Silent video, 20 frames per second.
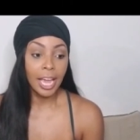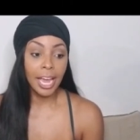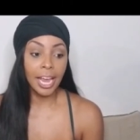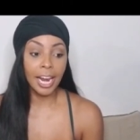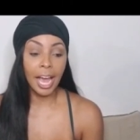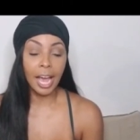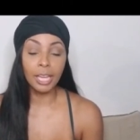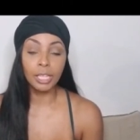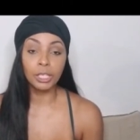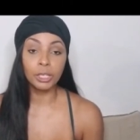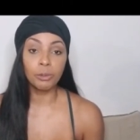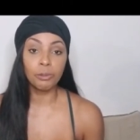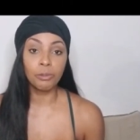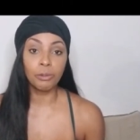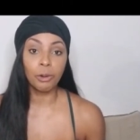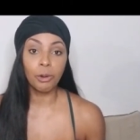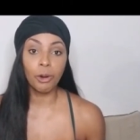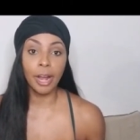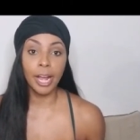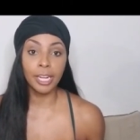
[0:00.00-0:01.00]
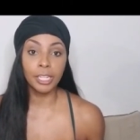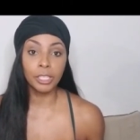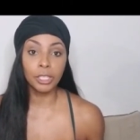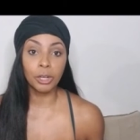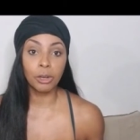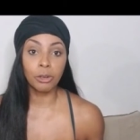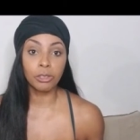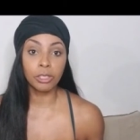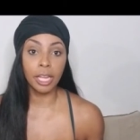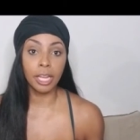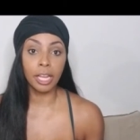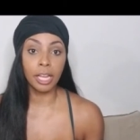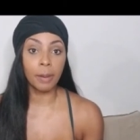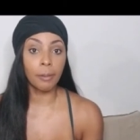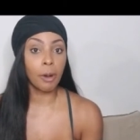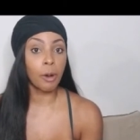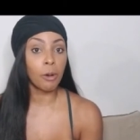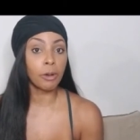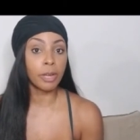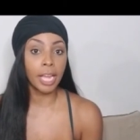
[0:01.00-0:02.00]
And I used to crack jokes like,
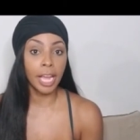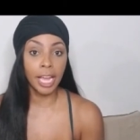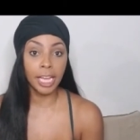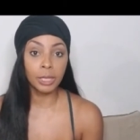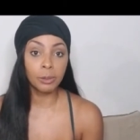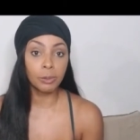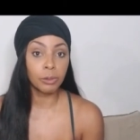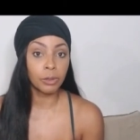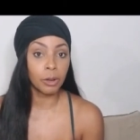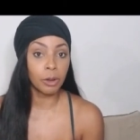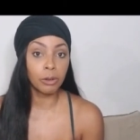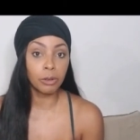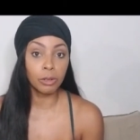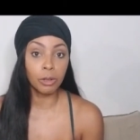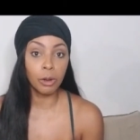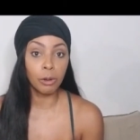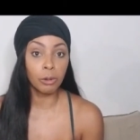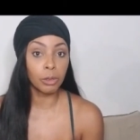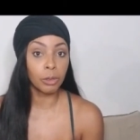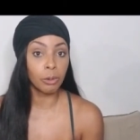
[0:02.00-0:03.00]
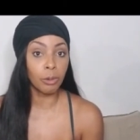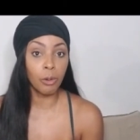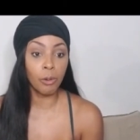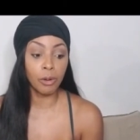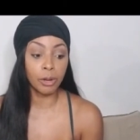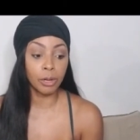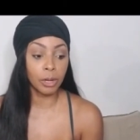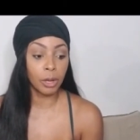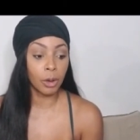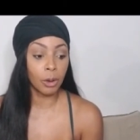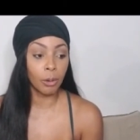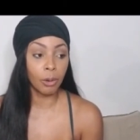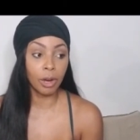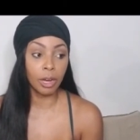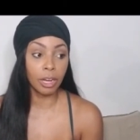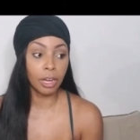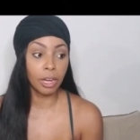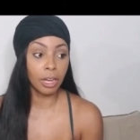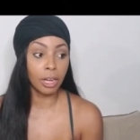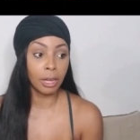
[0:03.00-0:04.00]
come on, Casper, don't go throwing no
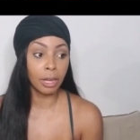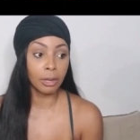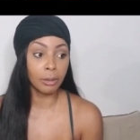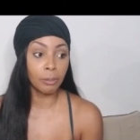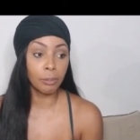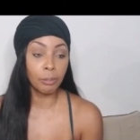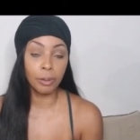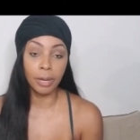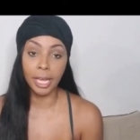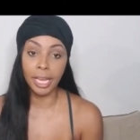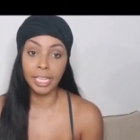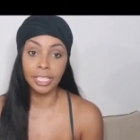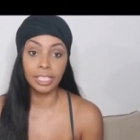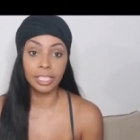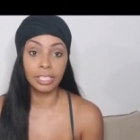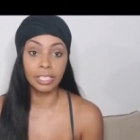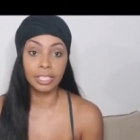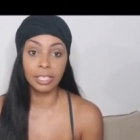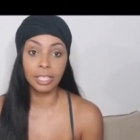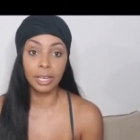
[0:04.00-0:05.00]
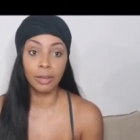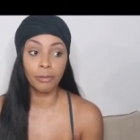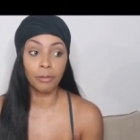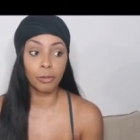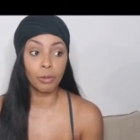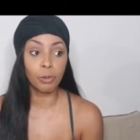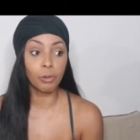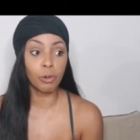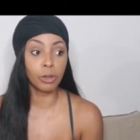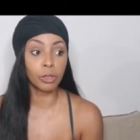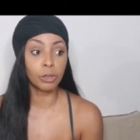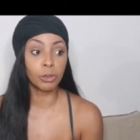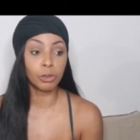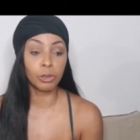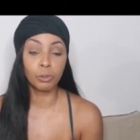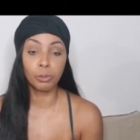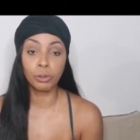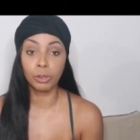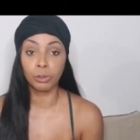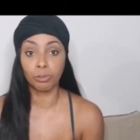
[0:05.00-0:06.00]
uh, plates and stuff. If you want to
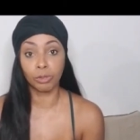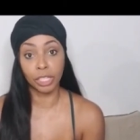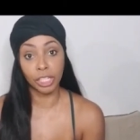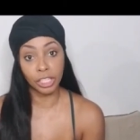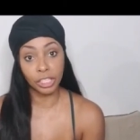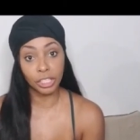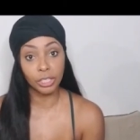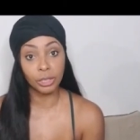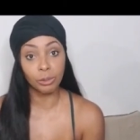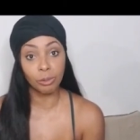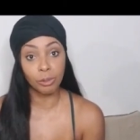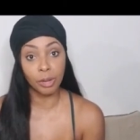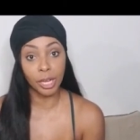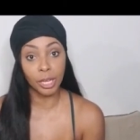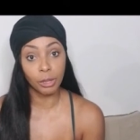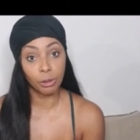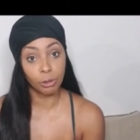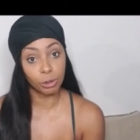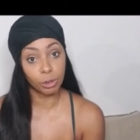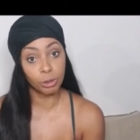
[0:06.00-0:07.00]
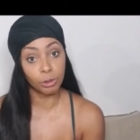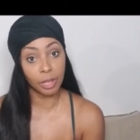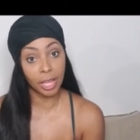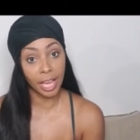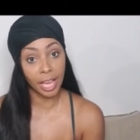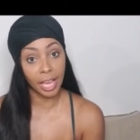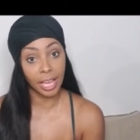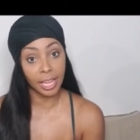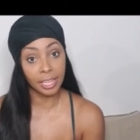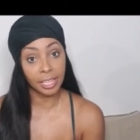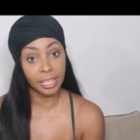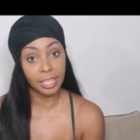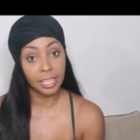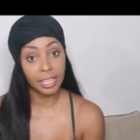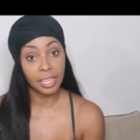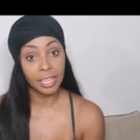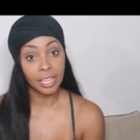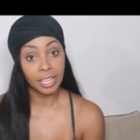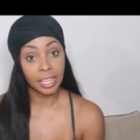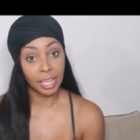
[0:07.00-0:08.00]
put some dishes away, you can do that.
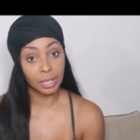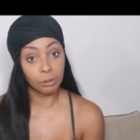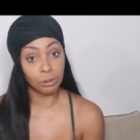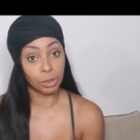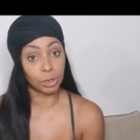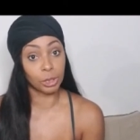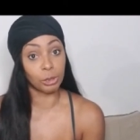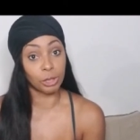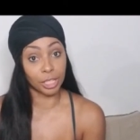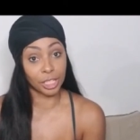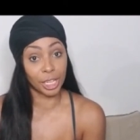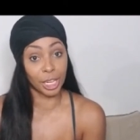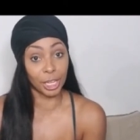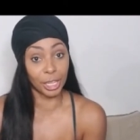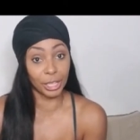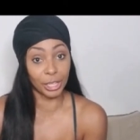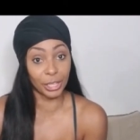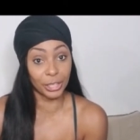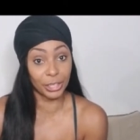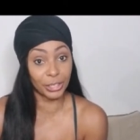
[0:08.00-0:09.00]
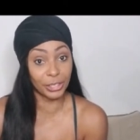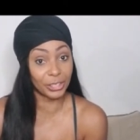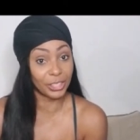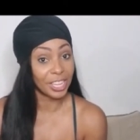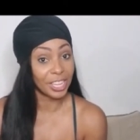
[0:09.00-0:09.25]
That's what you could do.